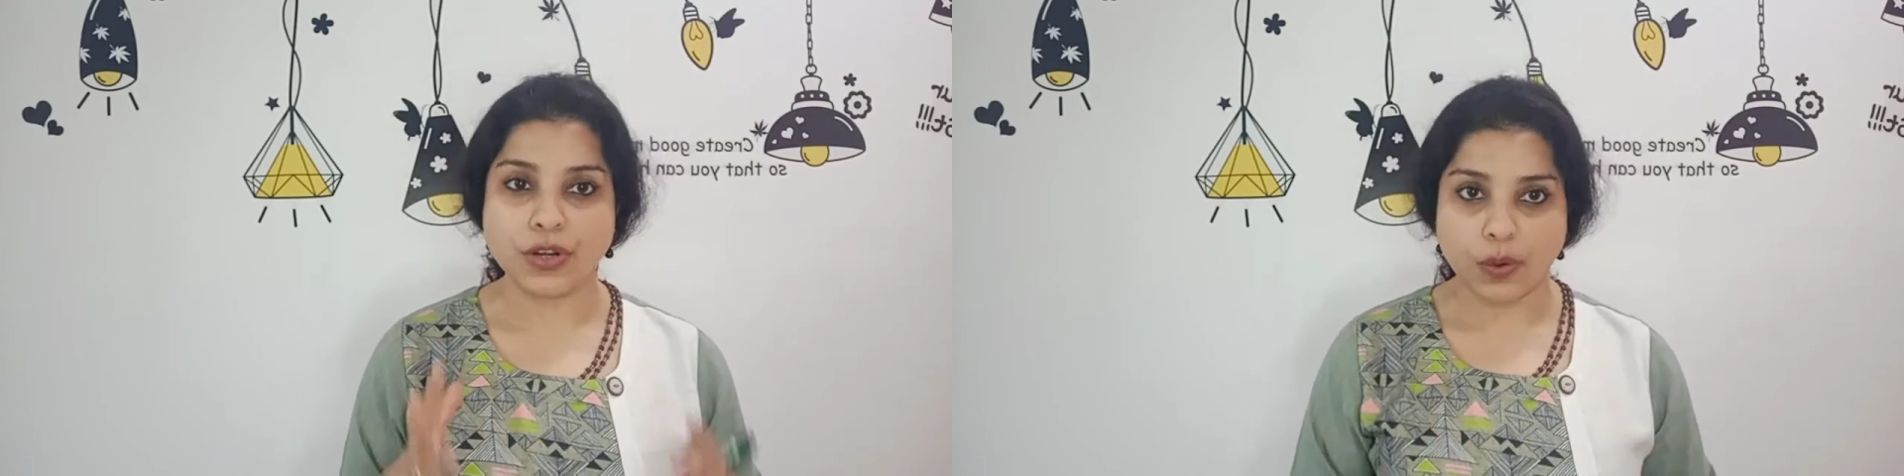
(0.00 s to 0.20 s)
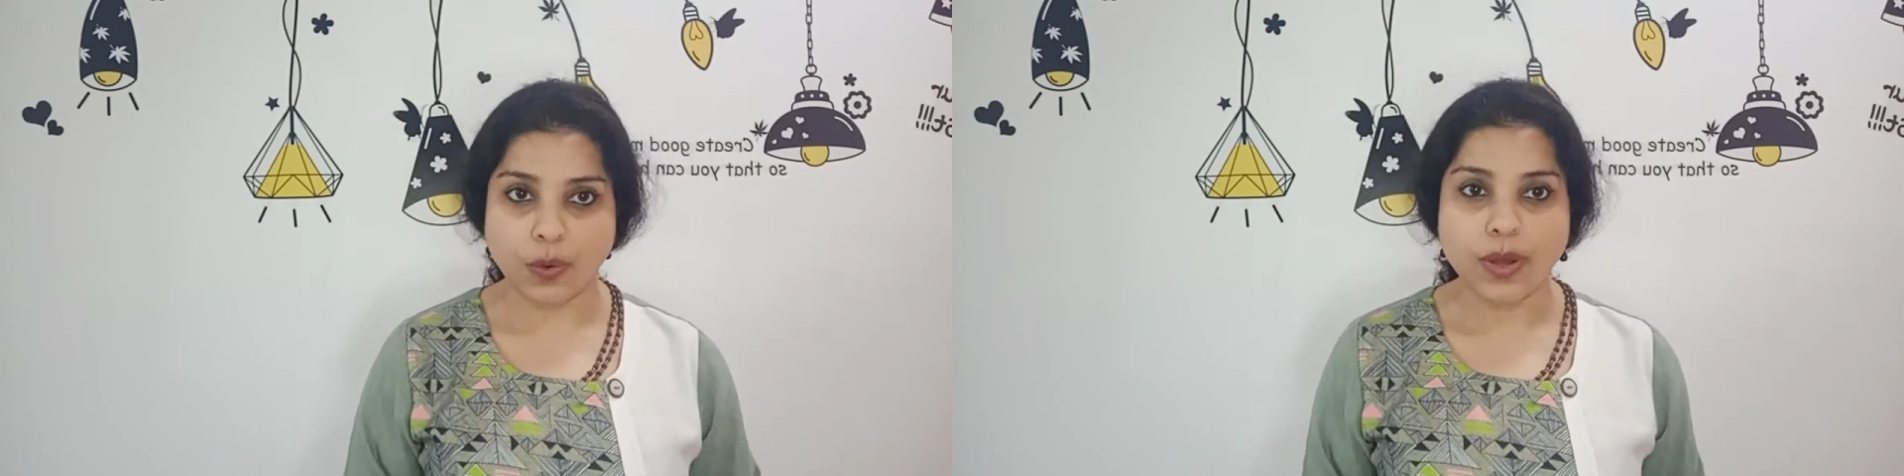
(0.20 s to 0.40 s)

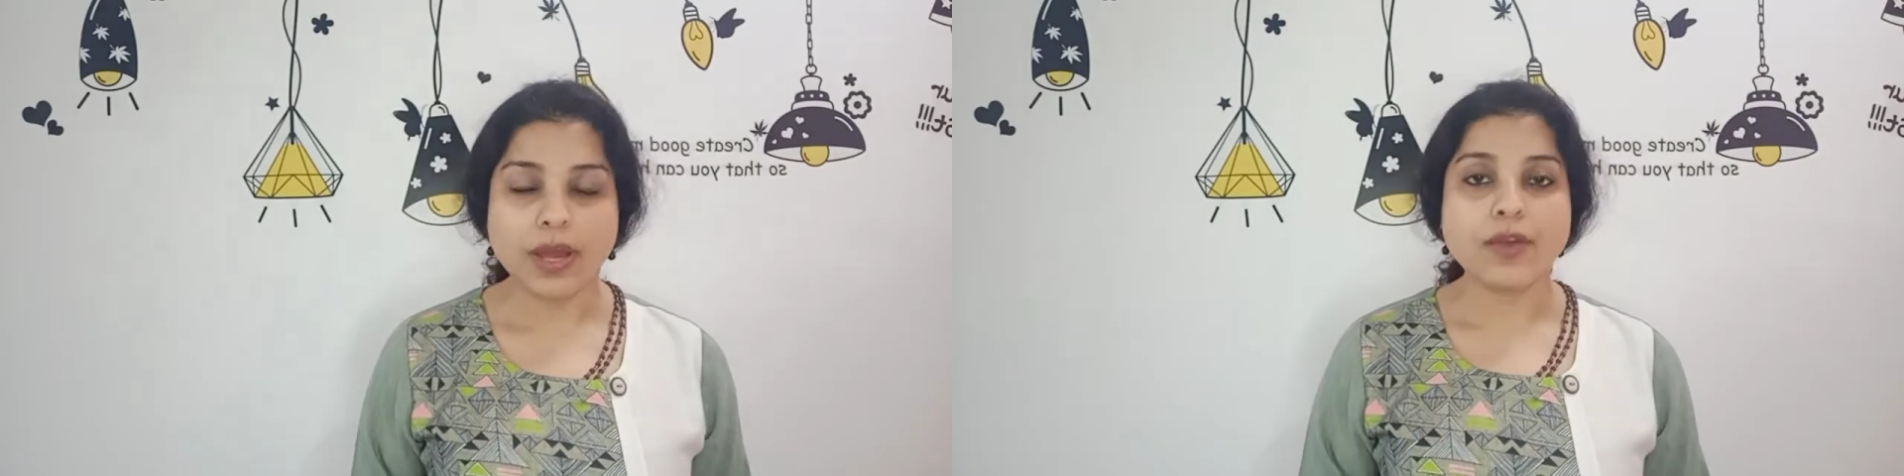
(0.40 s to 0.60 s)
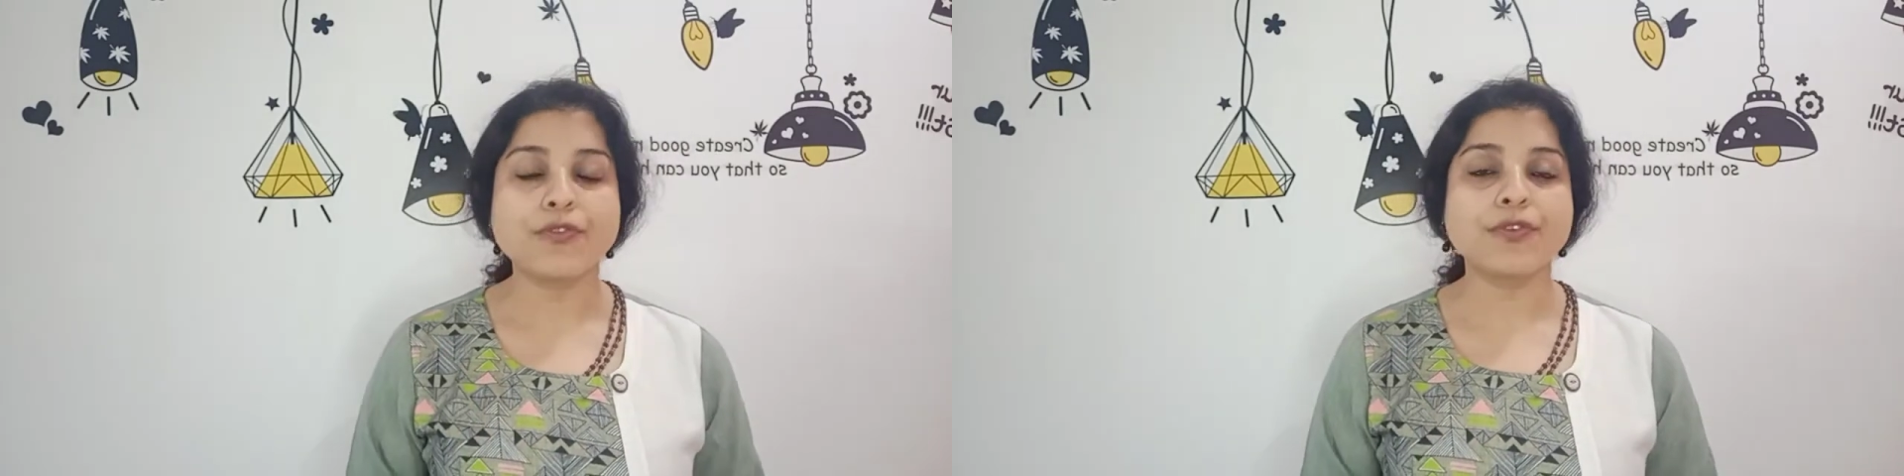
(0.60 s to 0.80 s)
no,
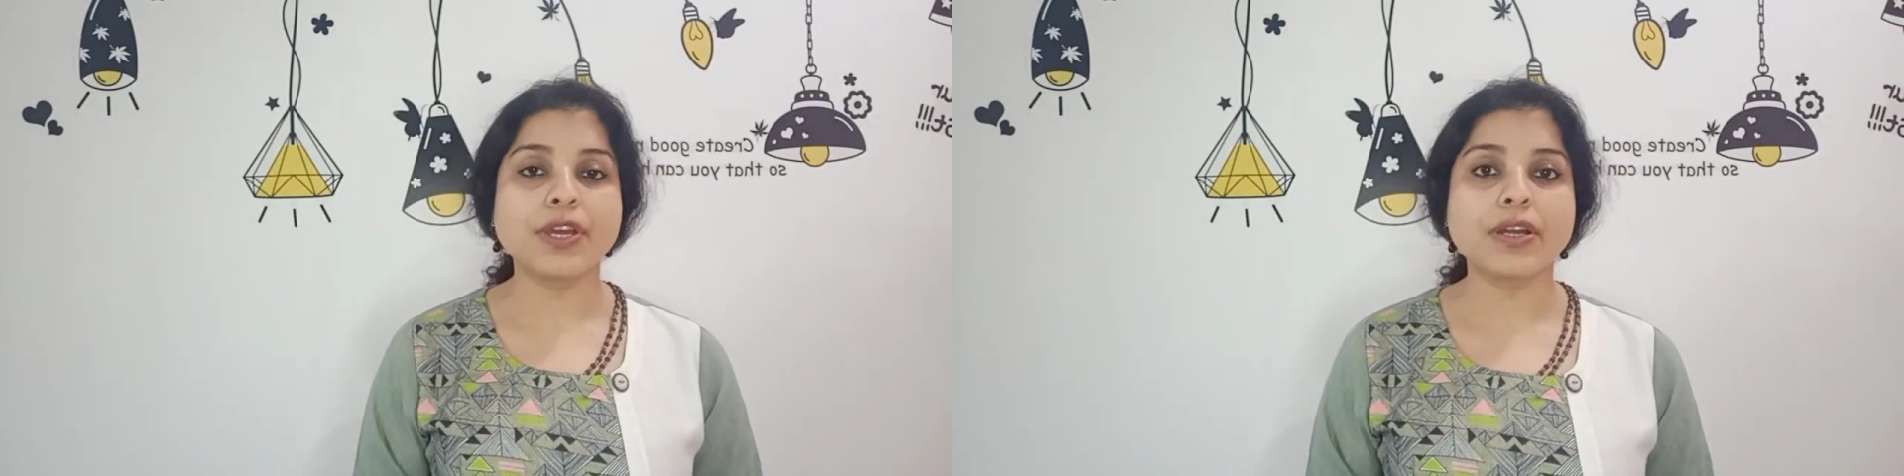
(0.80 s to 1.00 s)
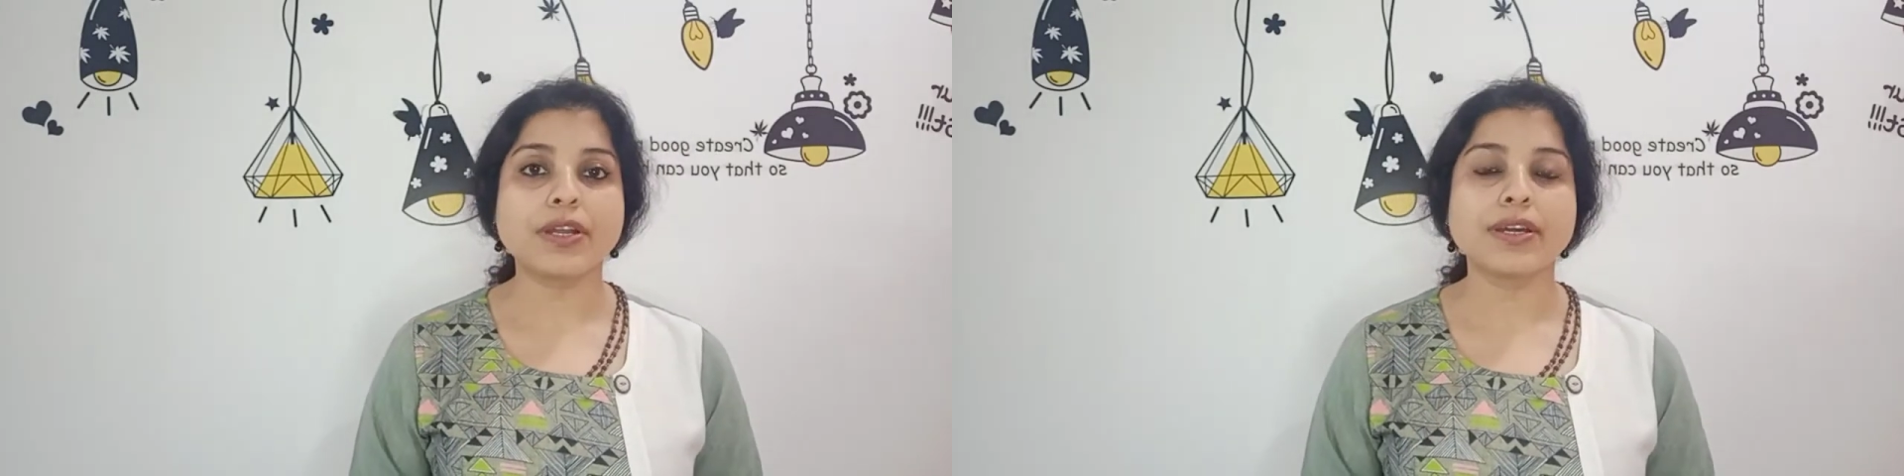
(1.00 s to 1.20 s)

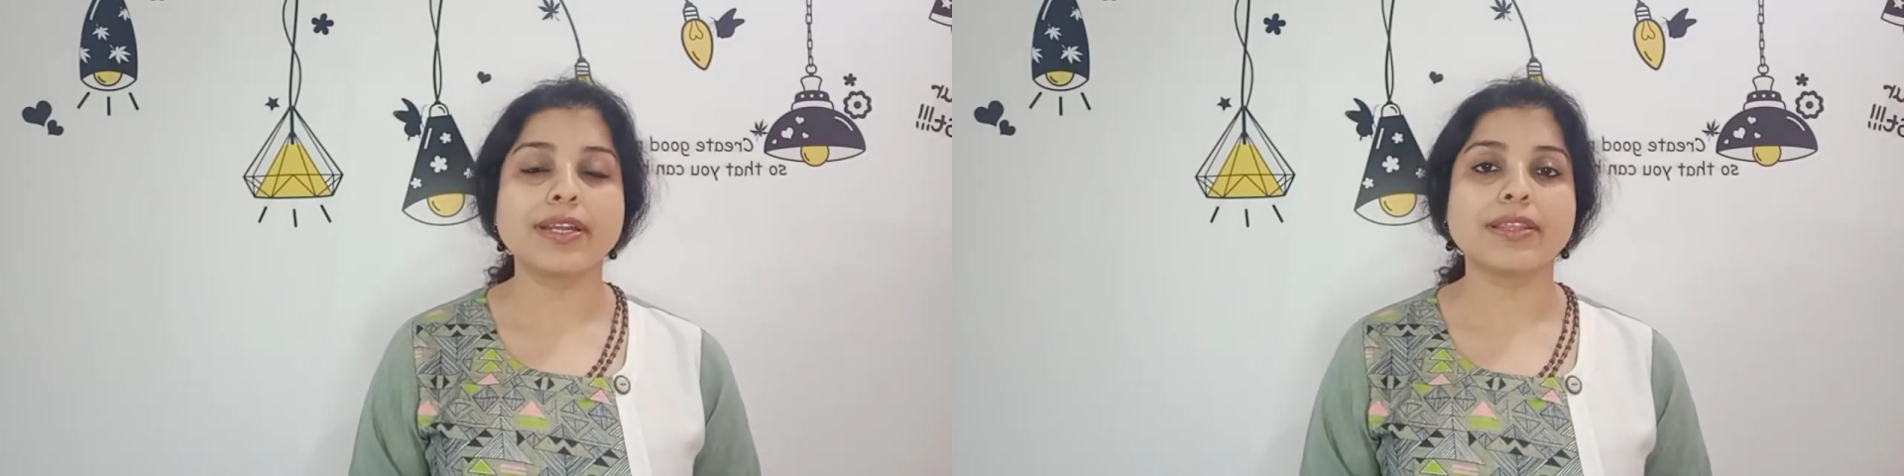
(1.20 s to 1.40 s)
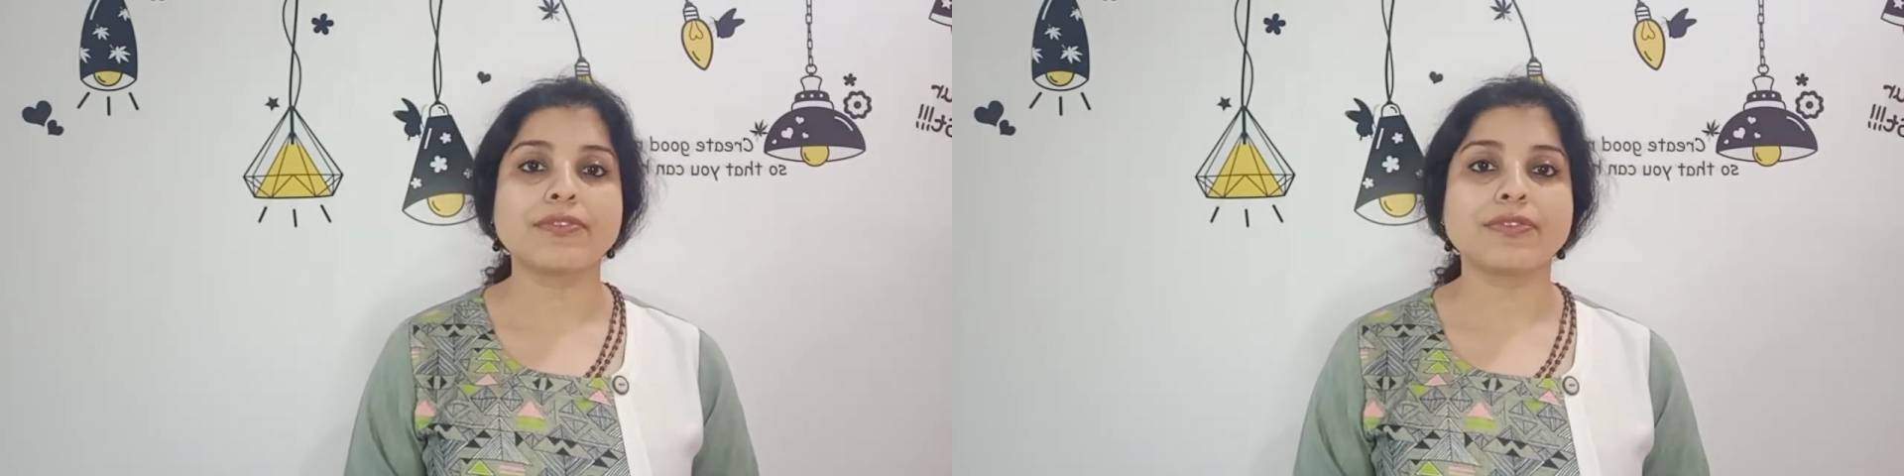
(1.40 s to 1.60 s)
fear
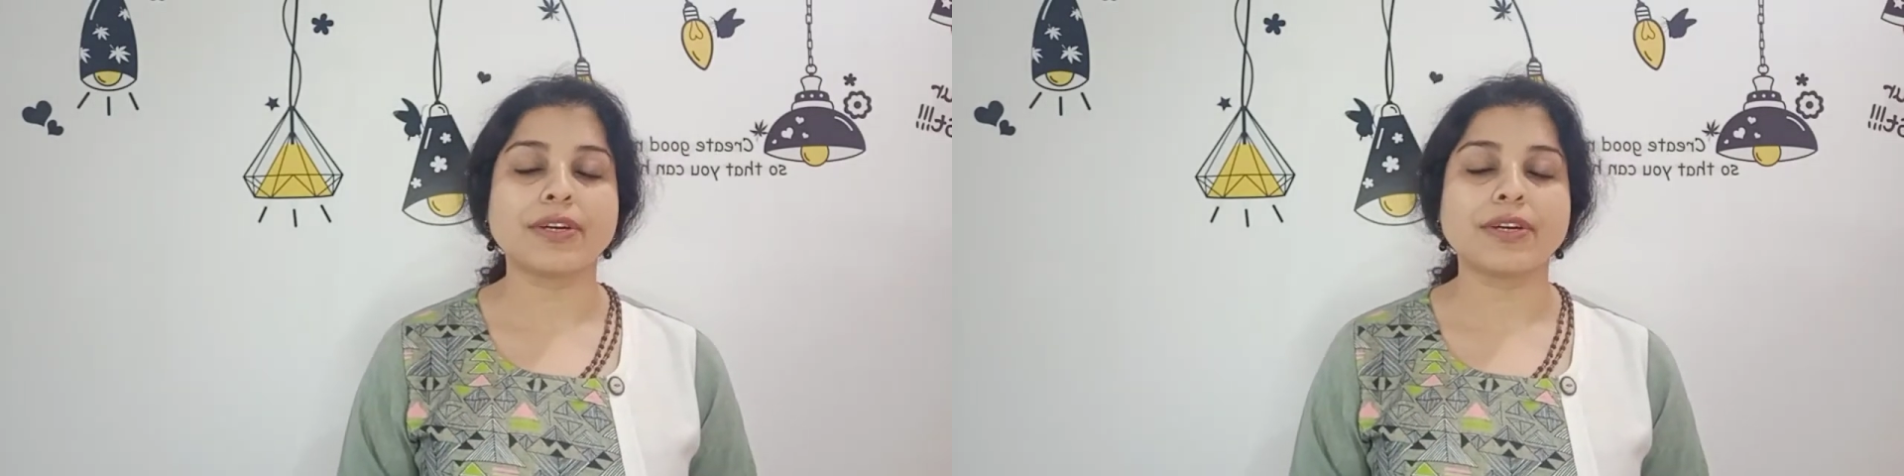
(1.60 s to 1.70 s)
hearing